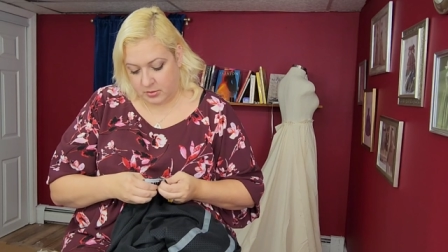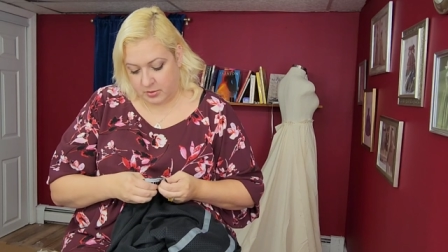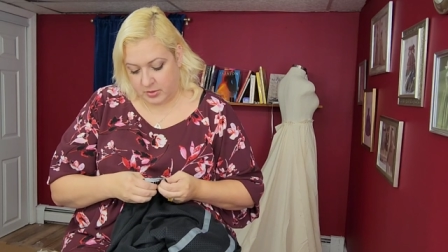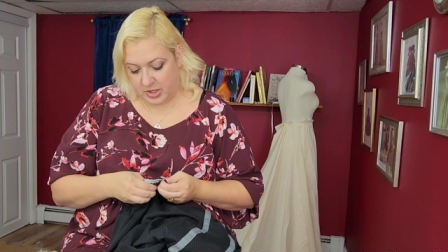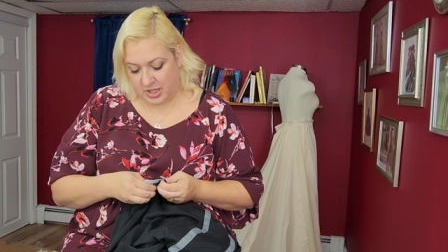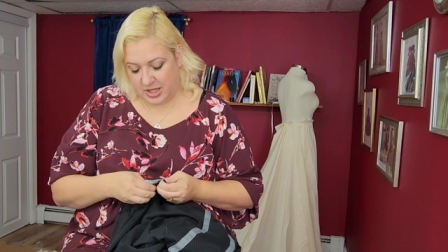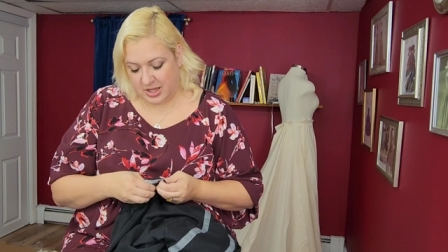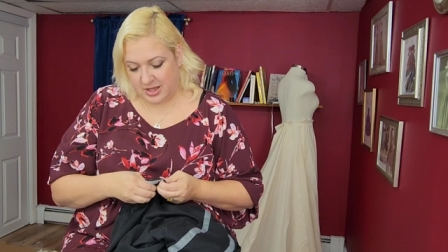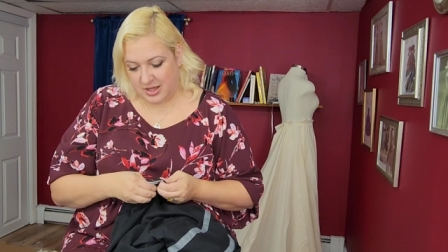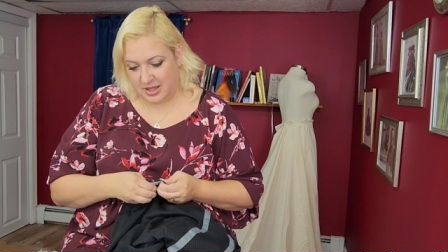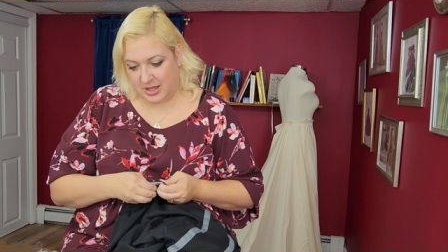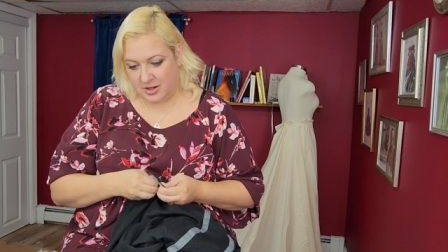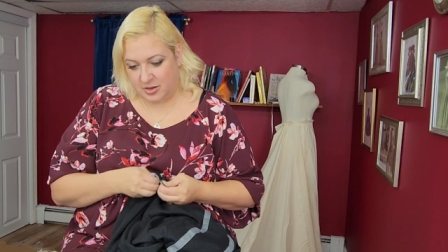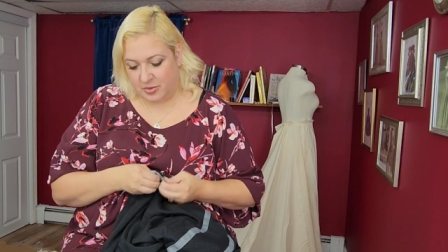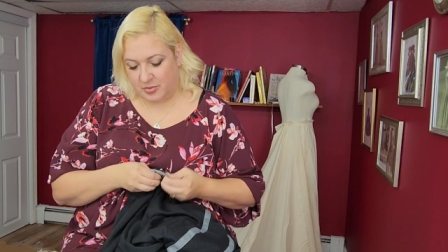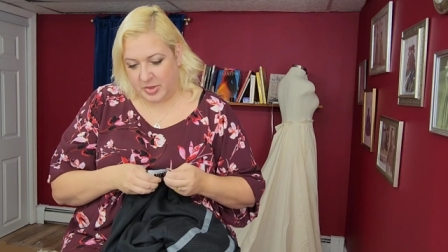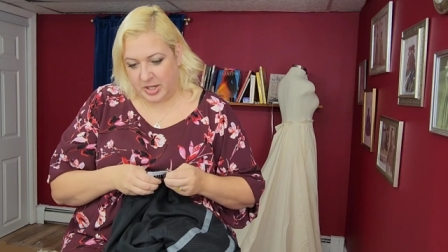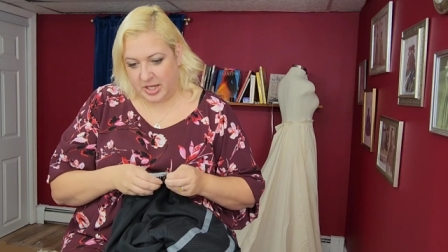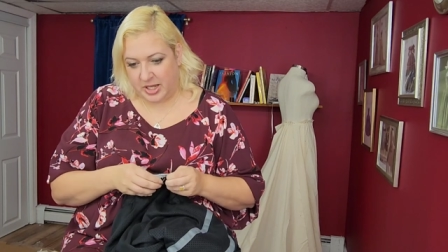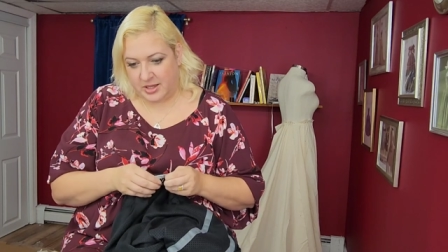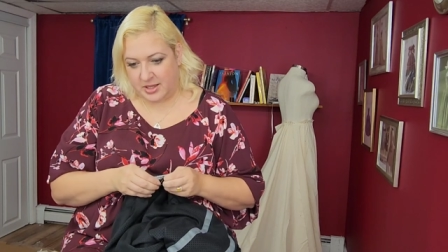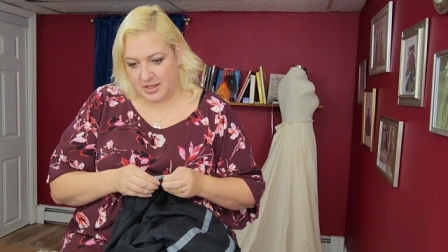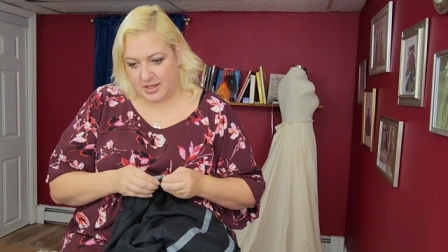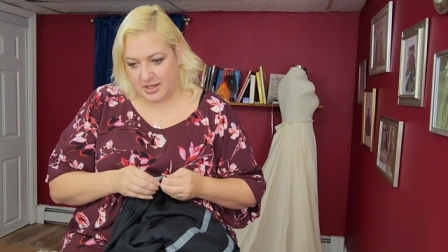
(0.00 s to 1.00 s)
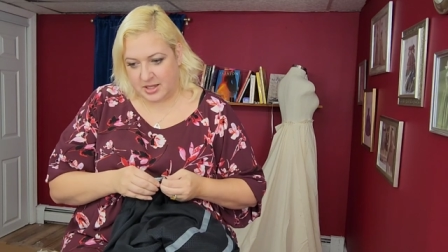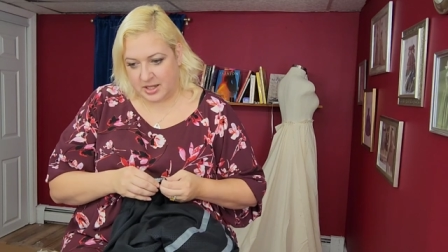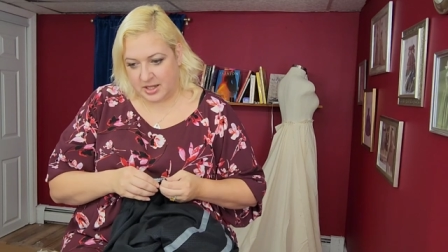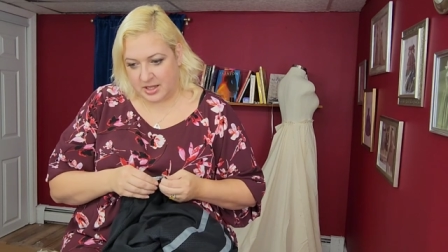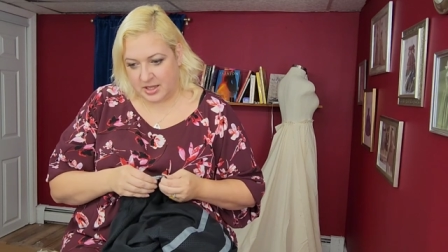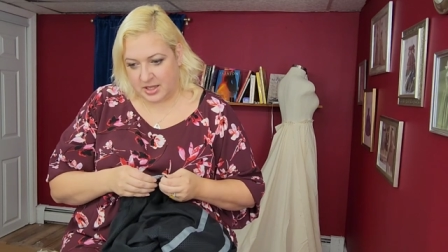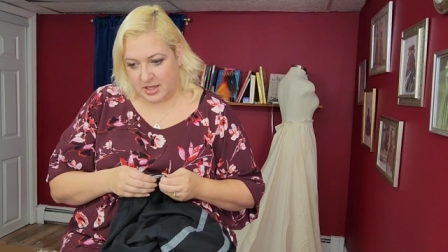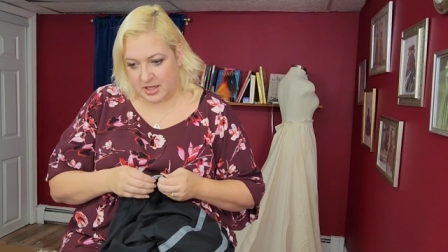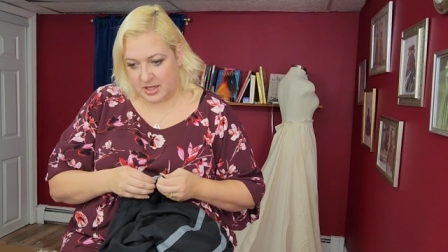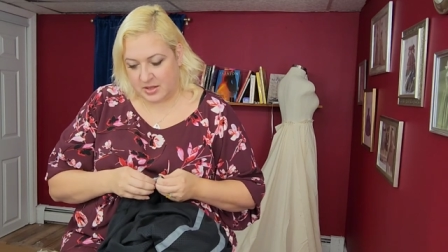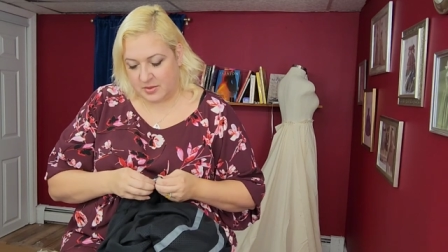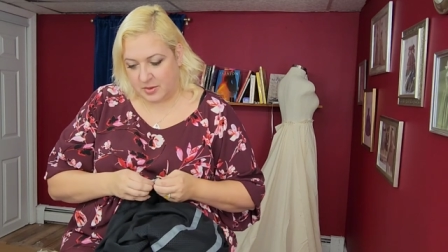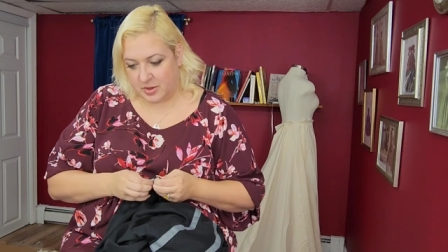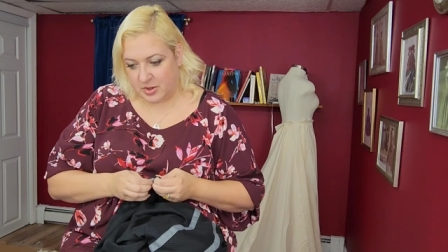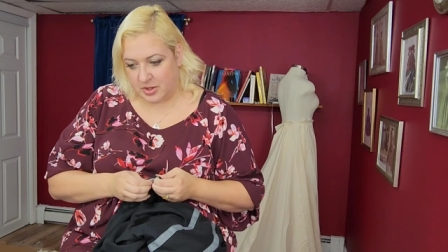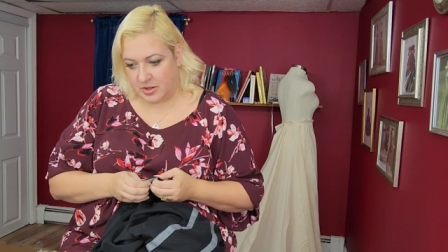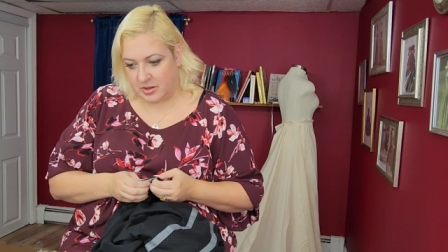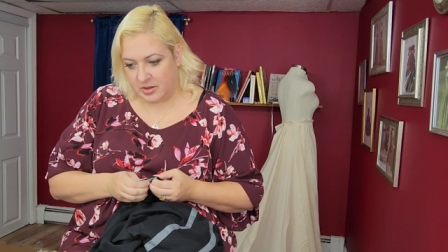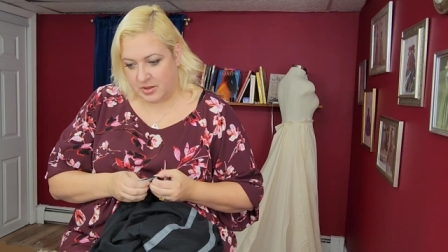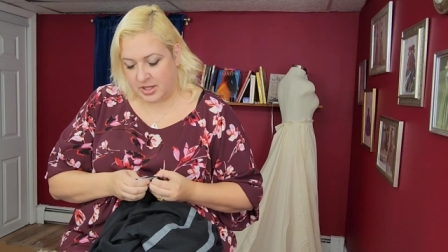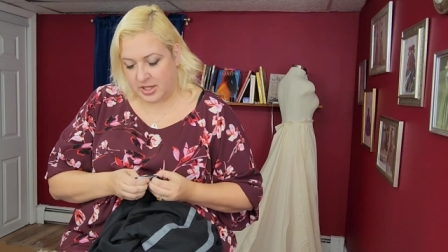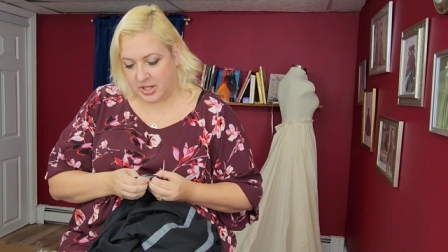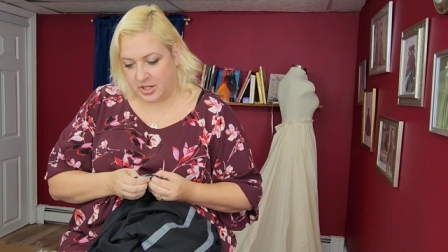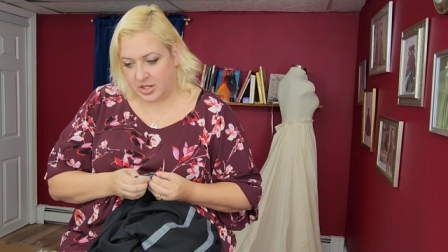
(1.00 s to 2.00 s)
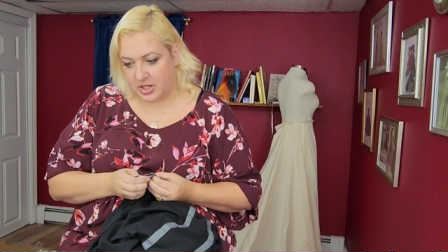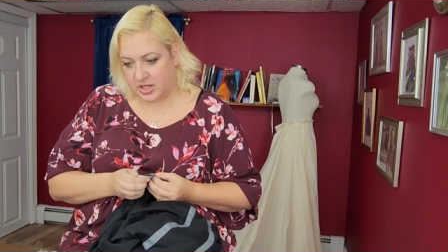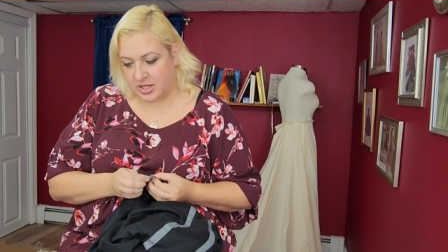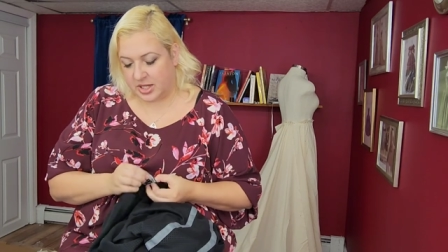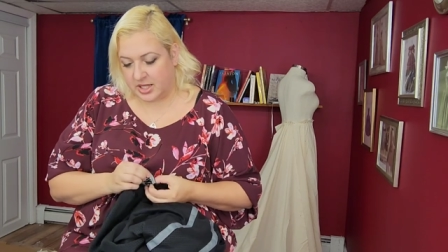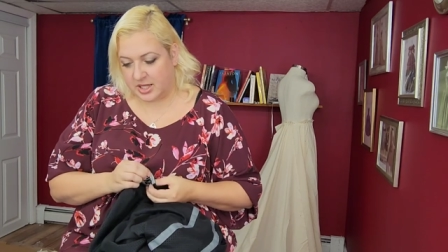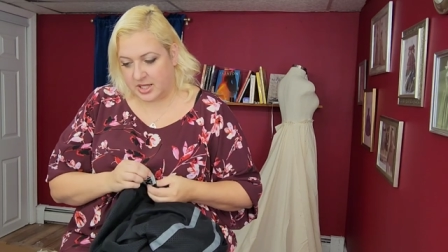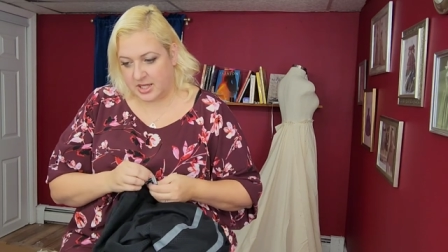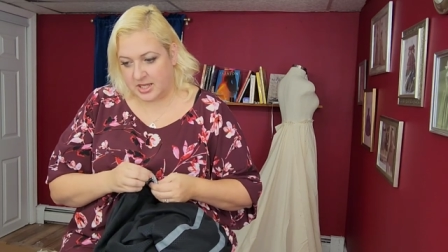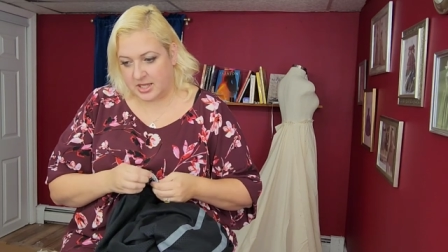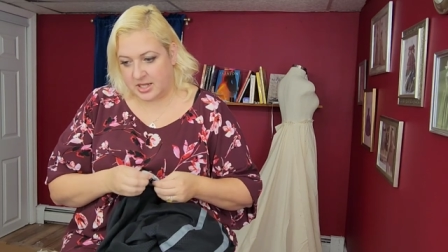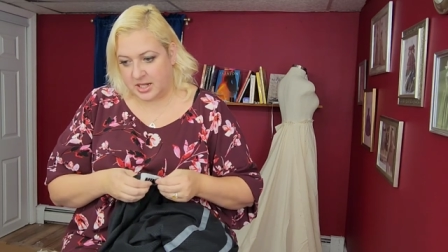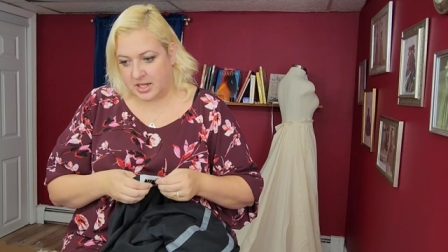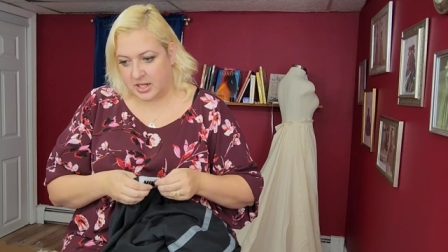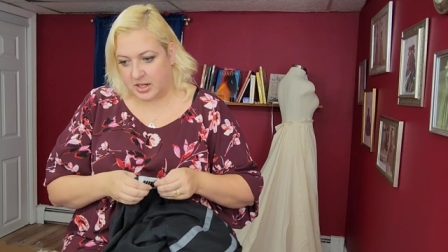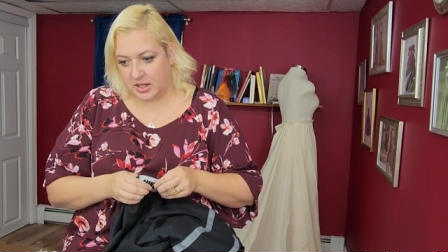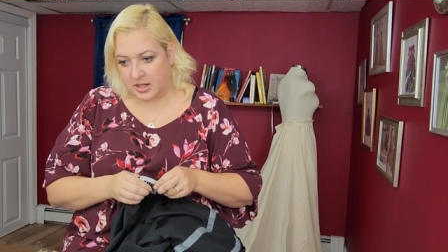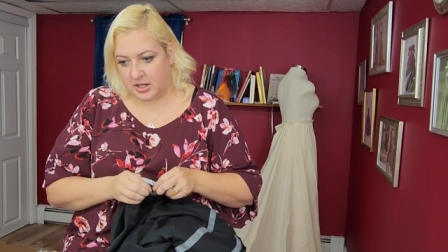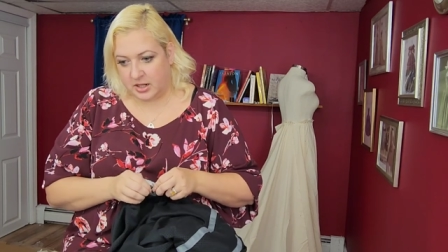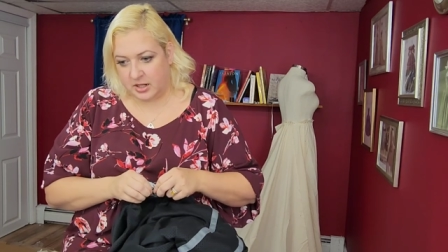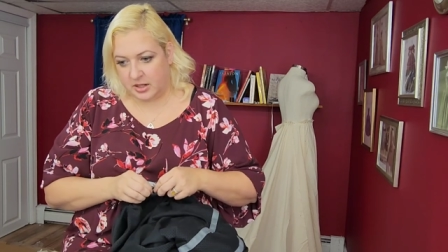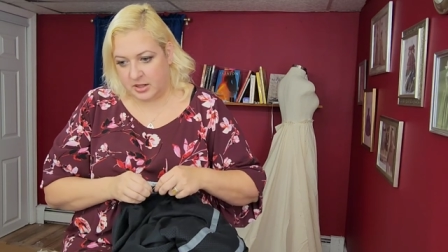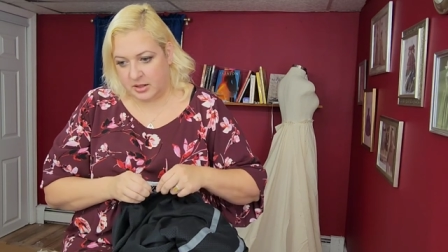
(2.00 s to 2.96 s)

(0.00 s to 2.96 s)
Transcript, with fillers: But little pins like this one, they just get stuck.